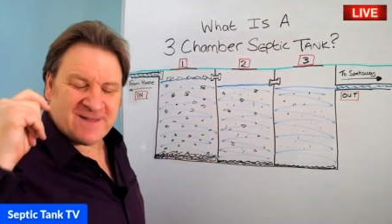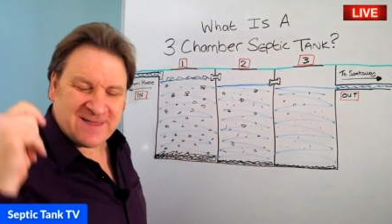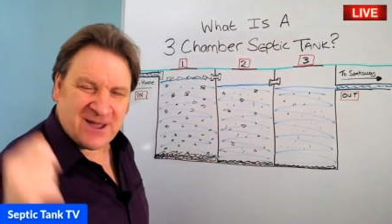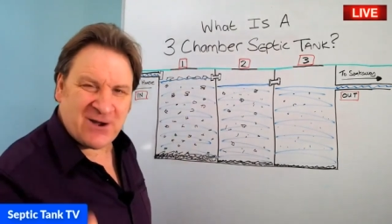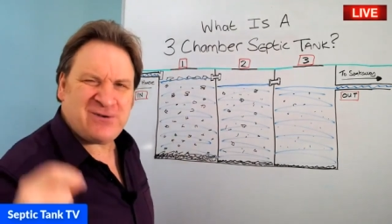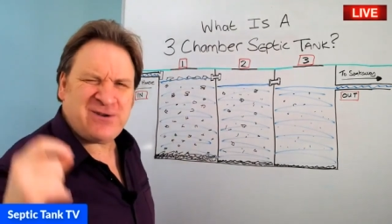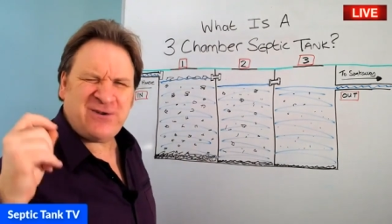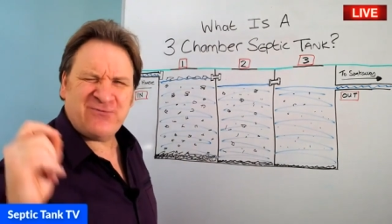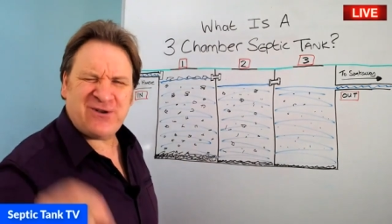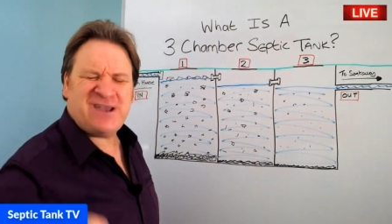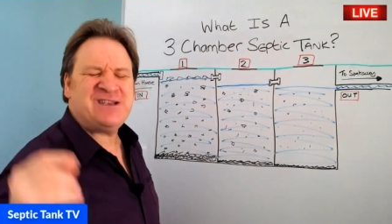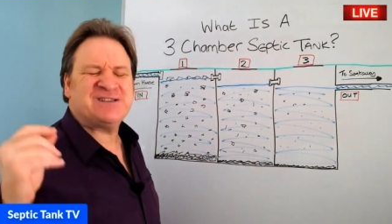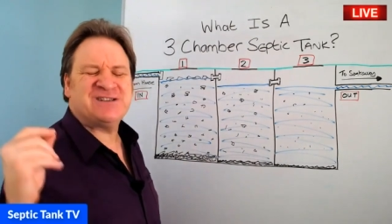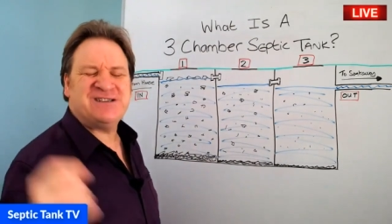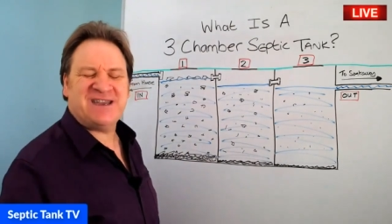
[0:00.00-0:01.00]
The only
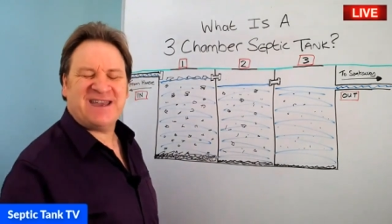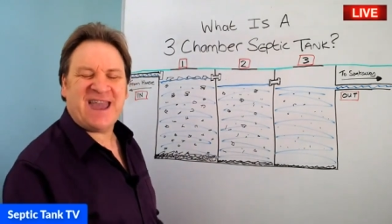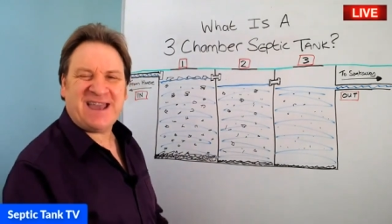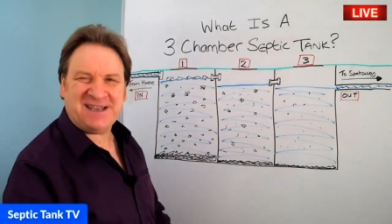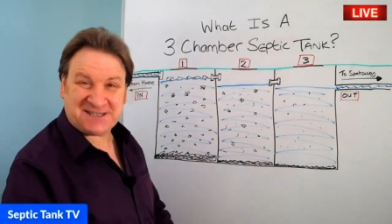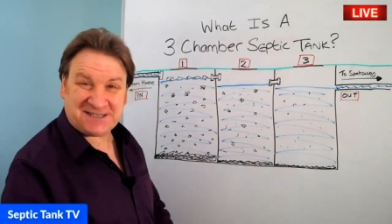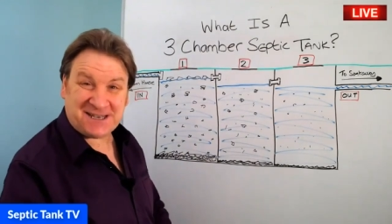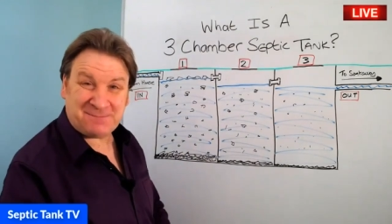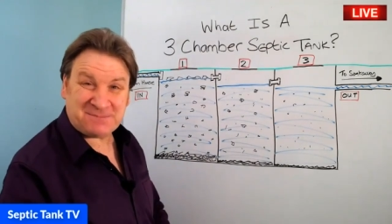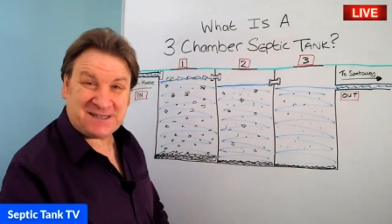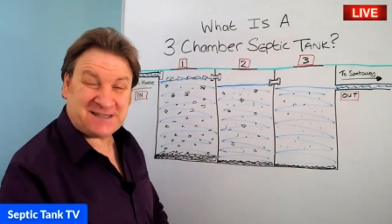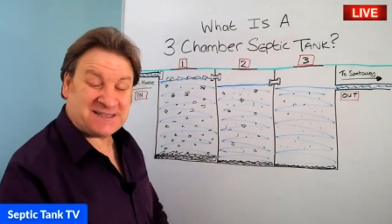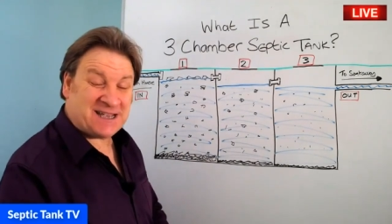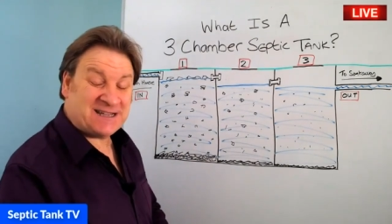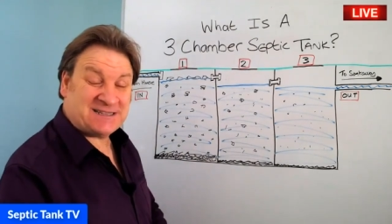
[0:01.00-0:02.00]
reason you get your
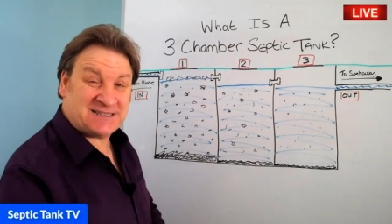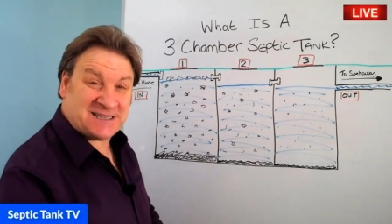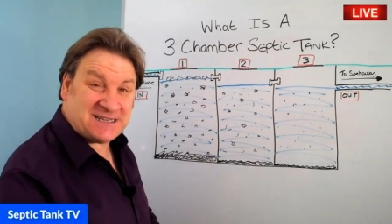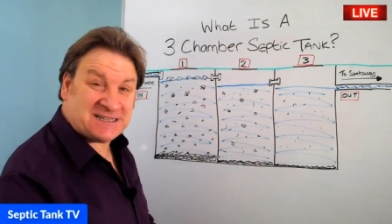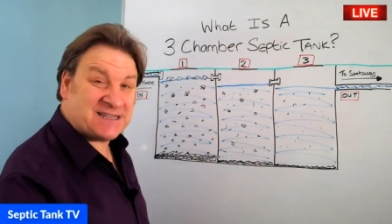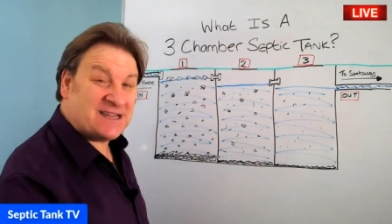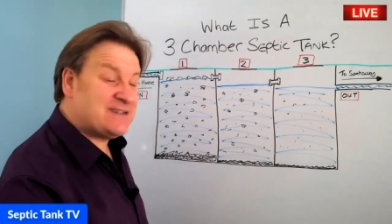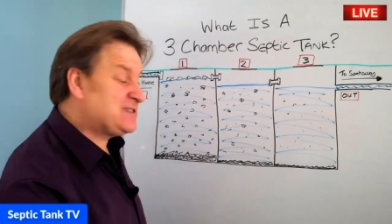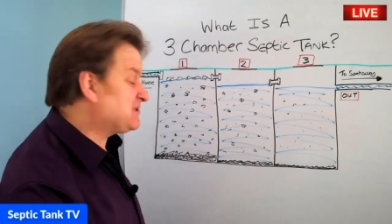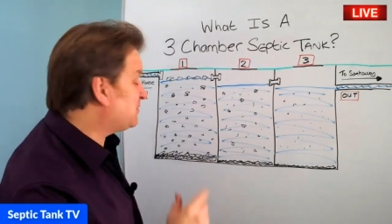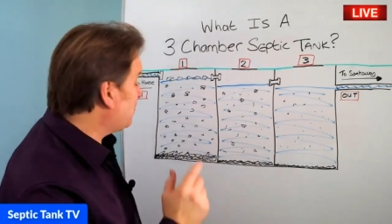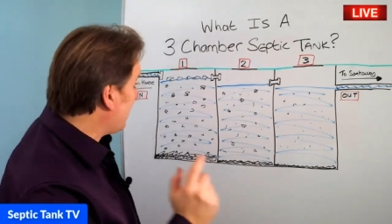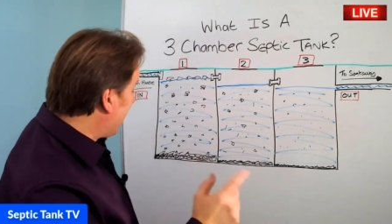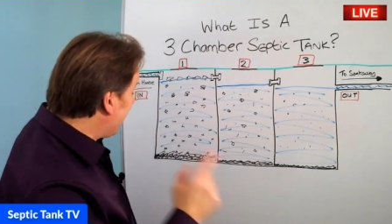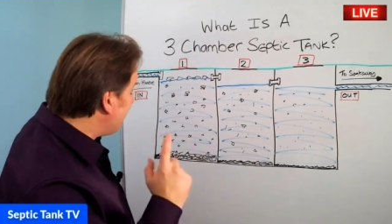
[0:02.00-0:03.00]
septic tank desludged
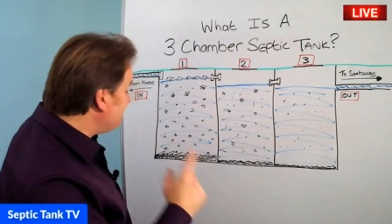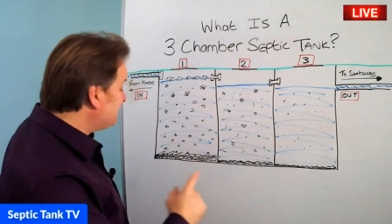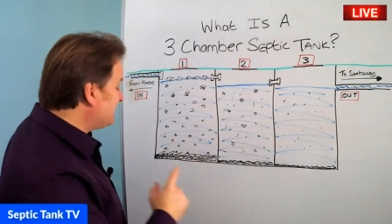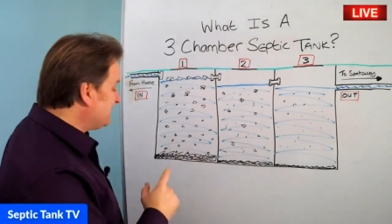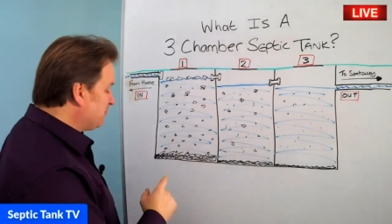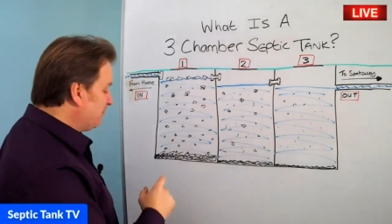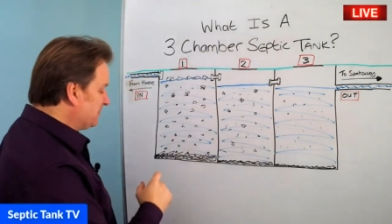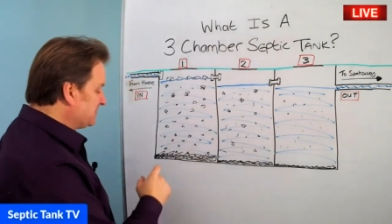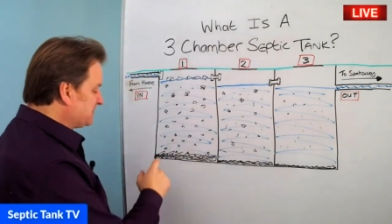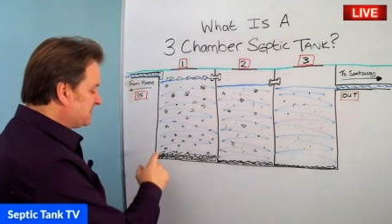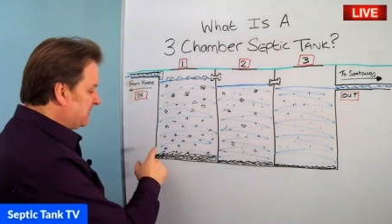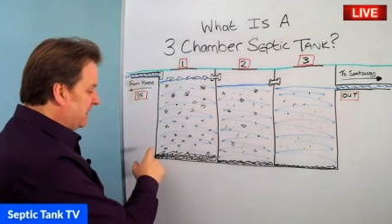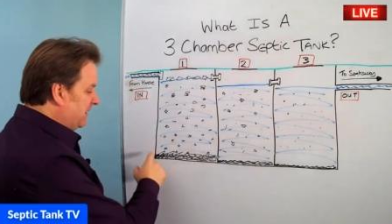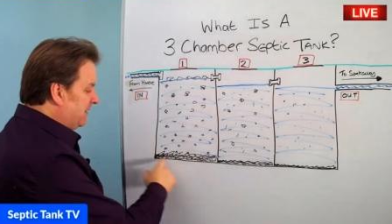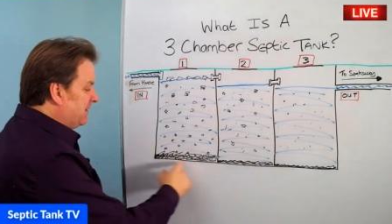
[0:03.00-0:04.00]
or emptied once a
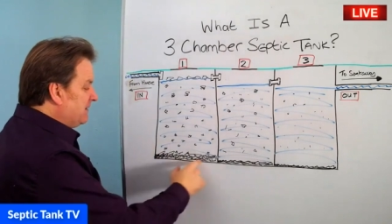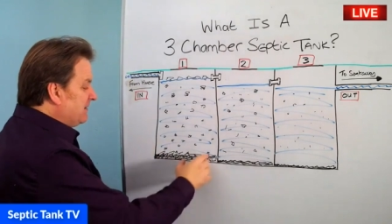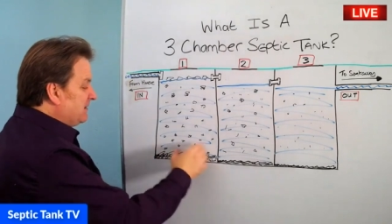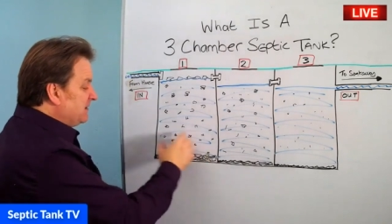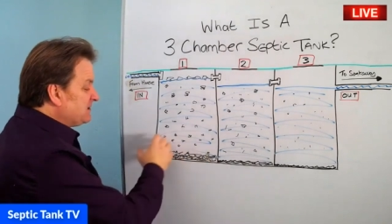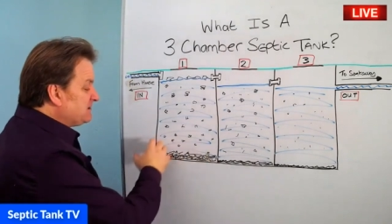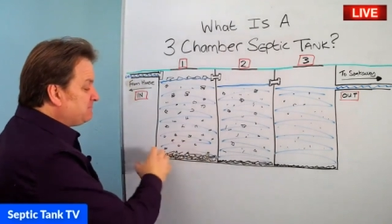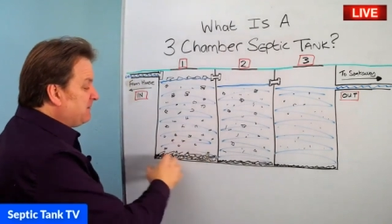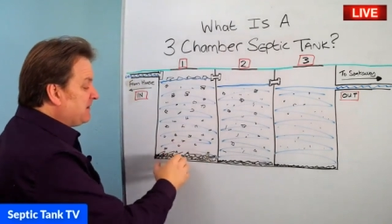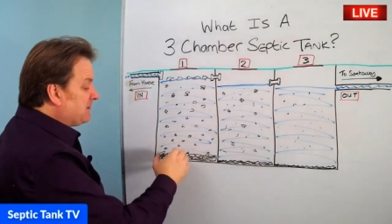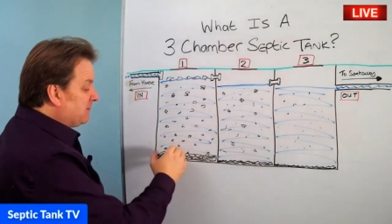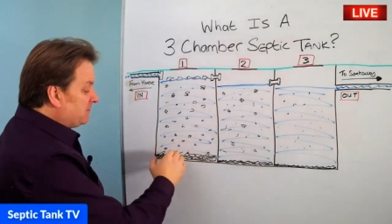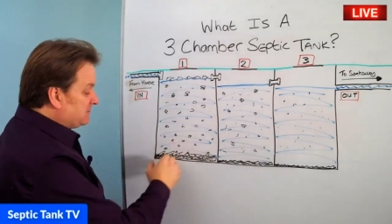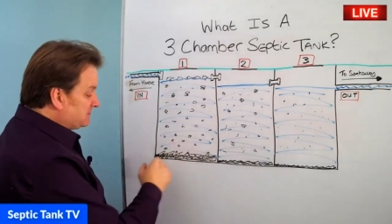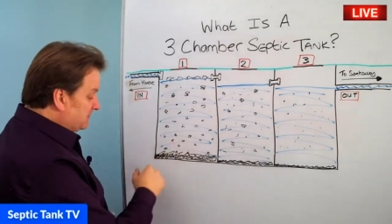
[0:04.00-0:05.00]
year is
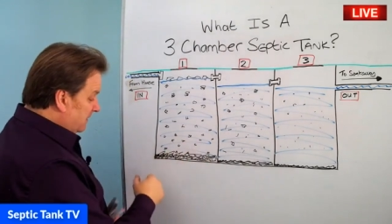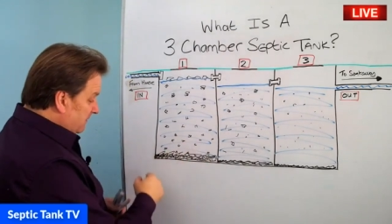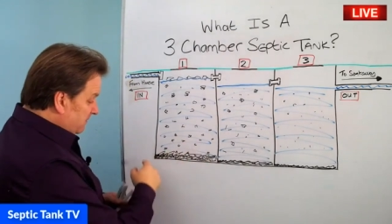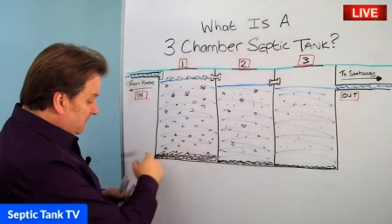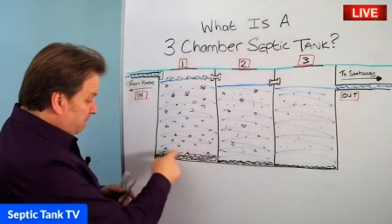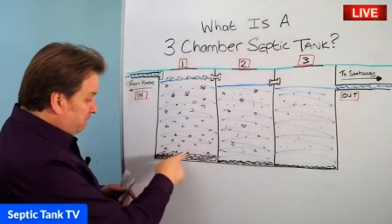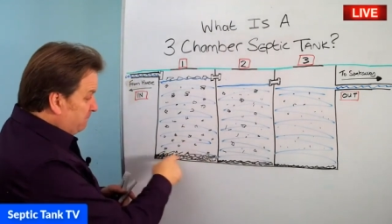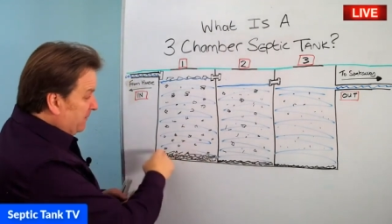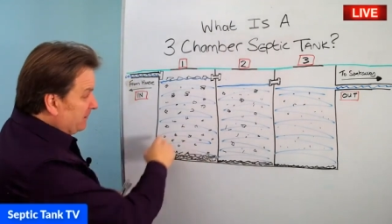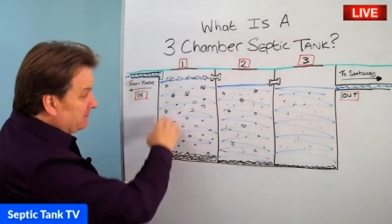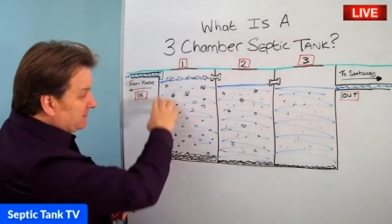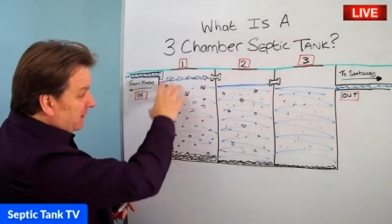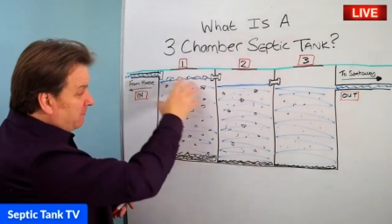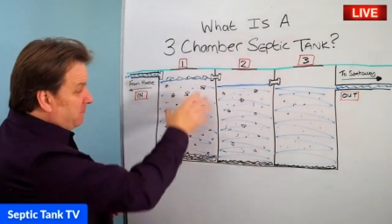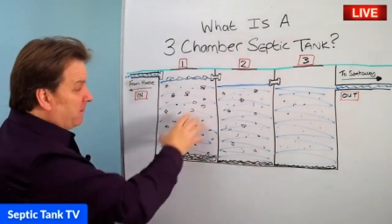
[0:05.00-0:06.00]
because the
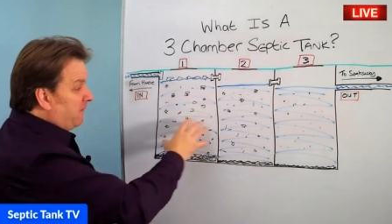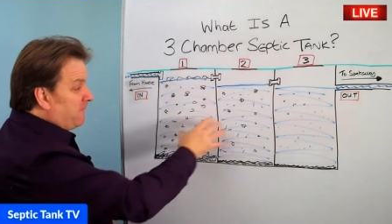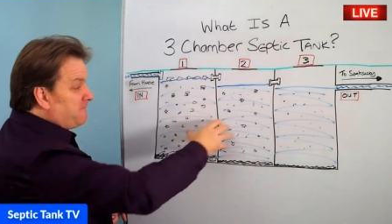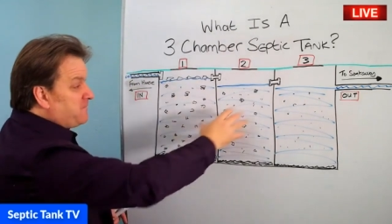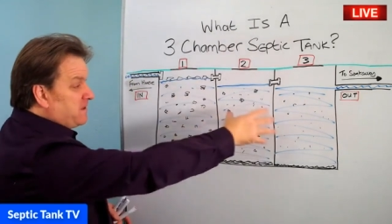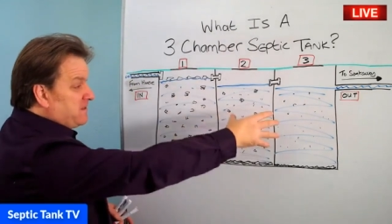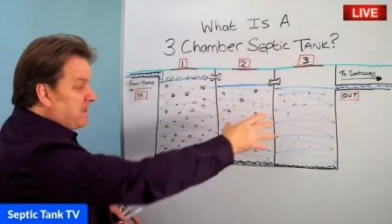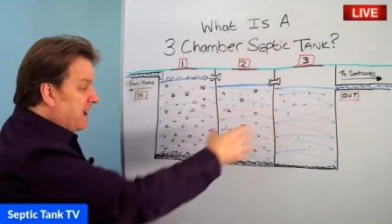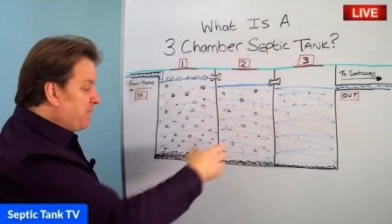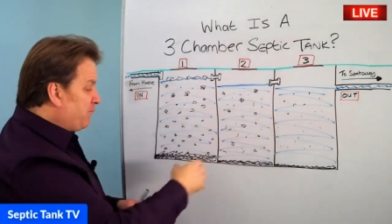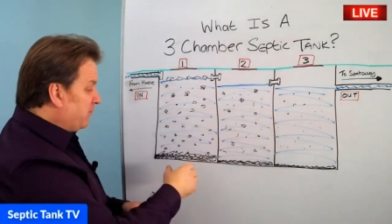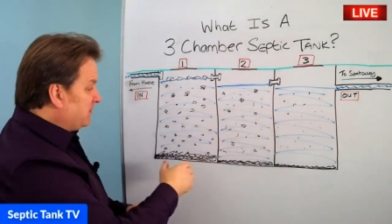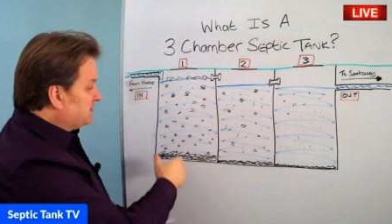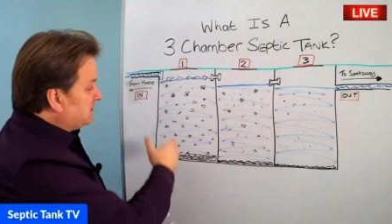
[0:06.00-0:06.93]
buildup of the debris.